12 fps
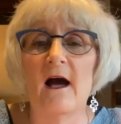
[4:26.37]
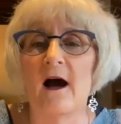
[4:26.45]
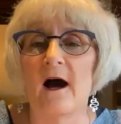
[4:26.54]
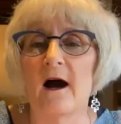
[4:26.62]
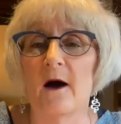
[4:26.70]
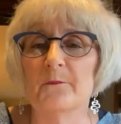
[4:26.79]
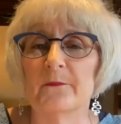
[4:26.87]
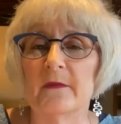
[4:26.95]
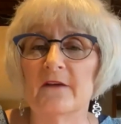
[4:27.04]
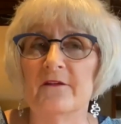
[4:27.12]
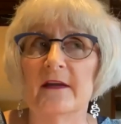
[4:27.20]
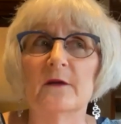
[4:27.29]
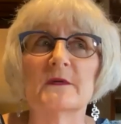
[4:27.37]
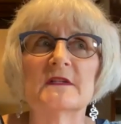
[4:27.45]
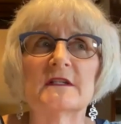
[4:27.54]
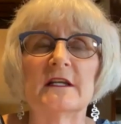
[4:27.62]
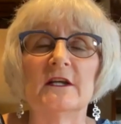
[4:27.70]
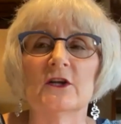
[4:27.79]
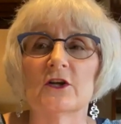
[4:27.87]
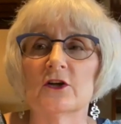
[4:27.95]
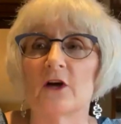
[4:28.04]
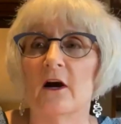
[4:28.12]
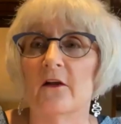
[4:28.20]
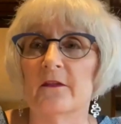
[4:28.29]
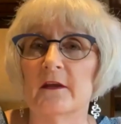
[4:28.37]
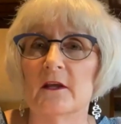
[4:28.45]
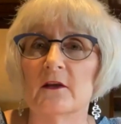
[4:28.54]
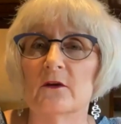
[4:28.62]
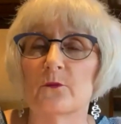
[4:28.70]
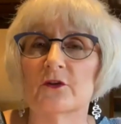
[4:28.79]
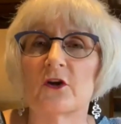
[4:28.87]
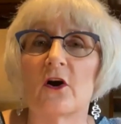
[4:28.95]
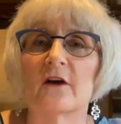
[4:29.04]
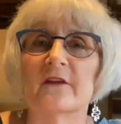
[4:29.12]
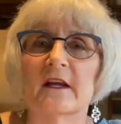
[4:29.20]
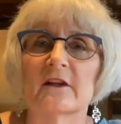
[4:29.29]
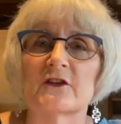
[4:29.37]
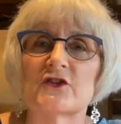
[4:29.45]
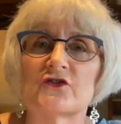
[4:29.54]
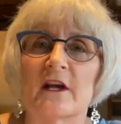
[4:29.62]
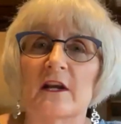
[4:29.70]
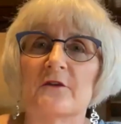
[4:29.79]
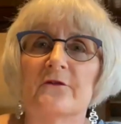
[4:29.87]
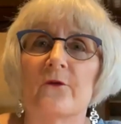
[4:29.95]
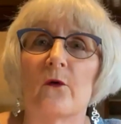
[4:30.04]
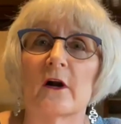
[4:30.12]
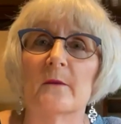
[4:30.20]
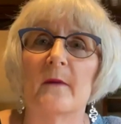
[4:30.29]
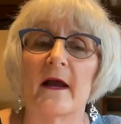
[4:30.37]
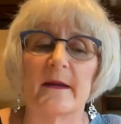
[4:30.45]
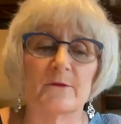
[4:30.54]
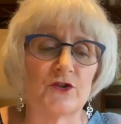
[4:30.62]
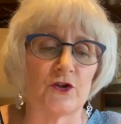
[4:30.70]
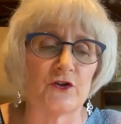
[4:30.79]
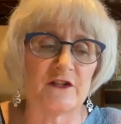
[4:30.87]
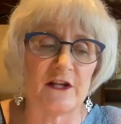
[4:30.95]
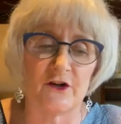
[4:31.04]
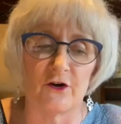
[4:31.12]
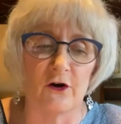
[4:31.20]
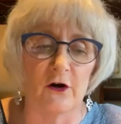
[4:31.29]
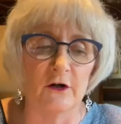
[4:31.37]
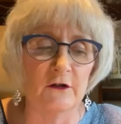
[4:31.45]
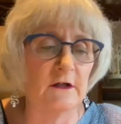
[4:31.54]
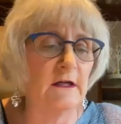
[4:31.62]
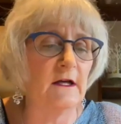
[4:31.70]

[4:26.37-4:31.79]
Um, if anyone's here on the Wood Carving Illustrated Forum, I am Jersey Girl